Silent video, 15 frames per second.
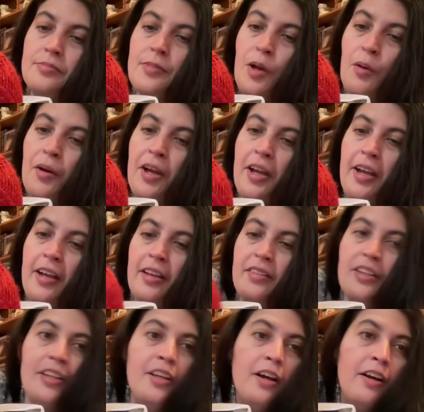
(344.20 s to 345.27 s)
Okay,
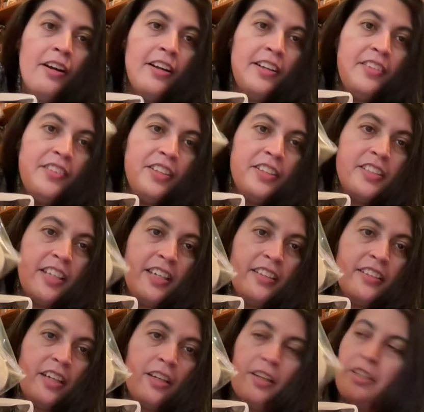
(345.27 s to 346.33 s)
the yarn in this kit,
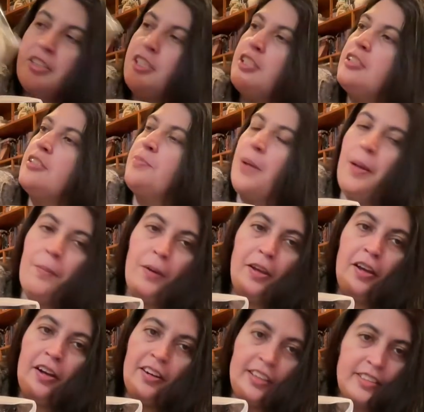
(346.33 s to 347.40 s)
the Herrschner's baby
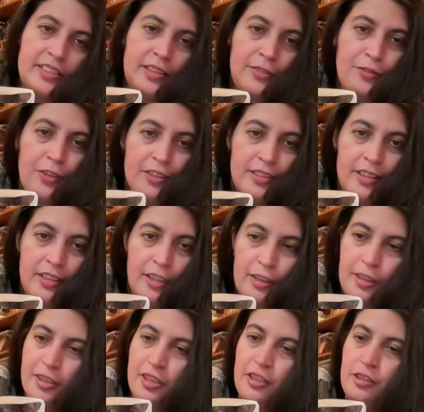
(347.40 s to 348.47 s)
yarn, is different than the
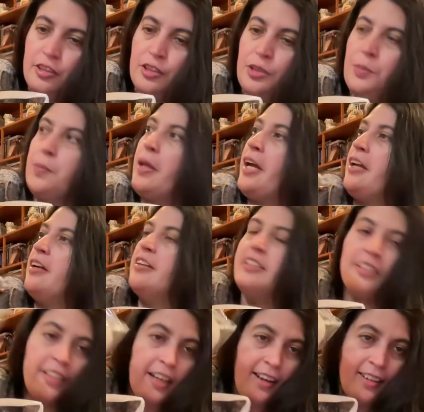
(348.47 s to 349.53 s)
Herrschner's 2-ply yarn,
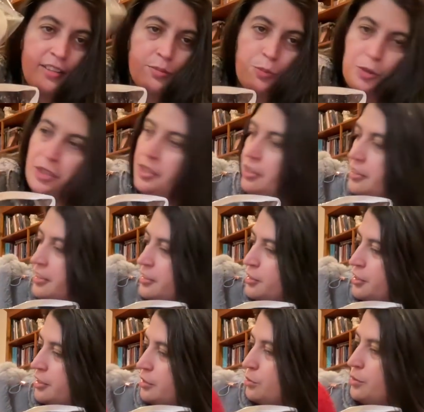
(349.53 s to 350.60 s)
and it has more yardage.
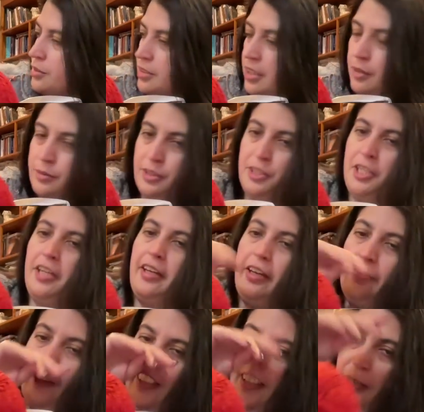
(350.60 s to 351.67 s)
That's what I was checking
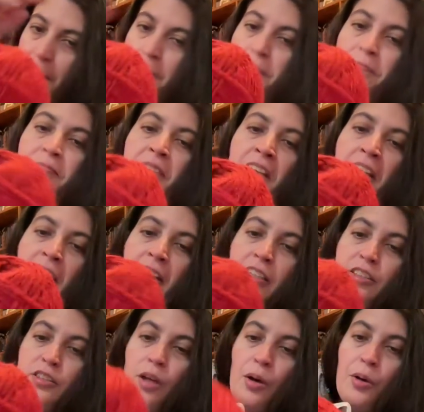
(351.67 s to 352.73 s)
right now.
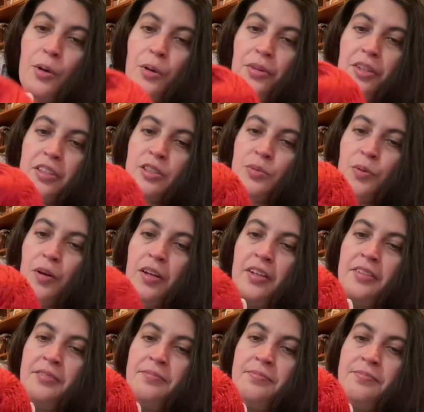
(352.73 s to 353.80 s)
So this
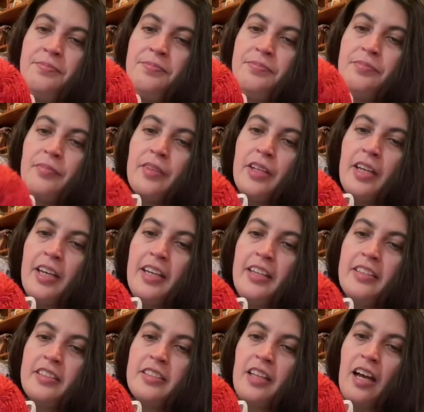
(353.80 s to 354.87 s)
one,
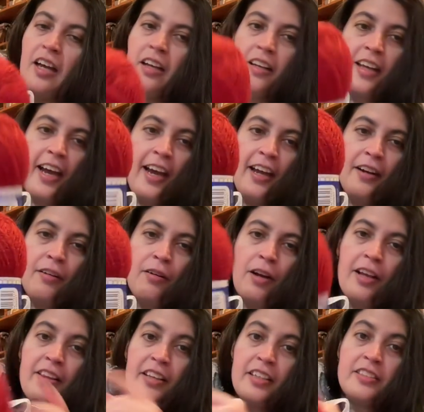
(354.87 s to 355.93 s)
it's
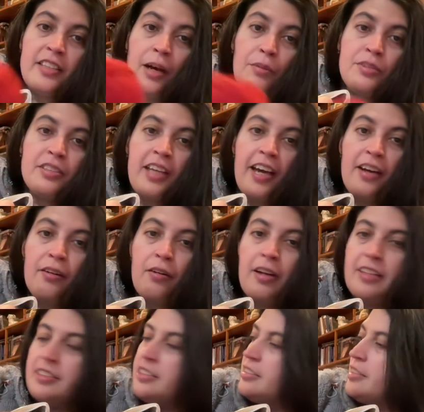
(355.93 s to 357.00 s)
categorized, because that one's
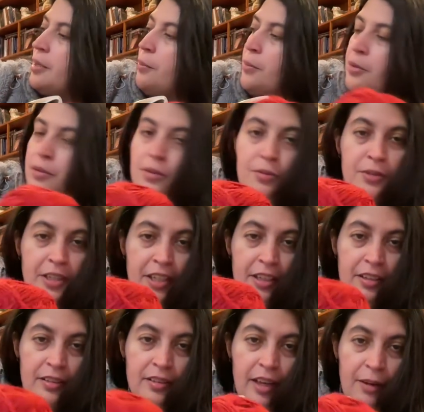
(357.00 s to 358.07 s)
categorized as a number
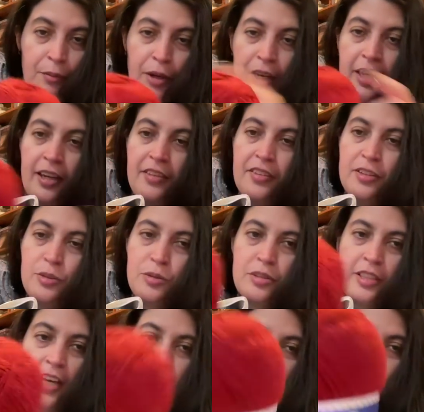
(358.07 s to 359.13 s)
3 lightweight, and this one's
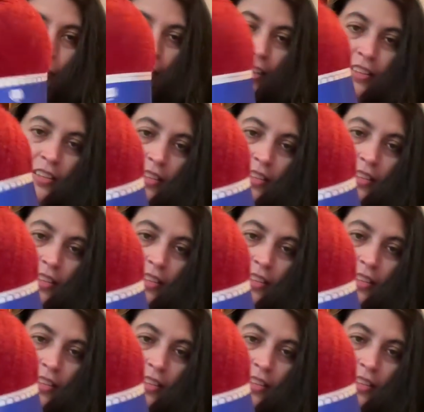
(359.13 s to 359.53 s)
categorized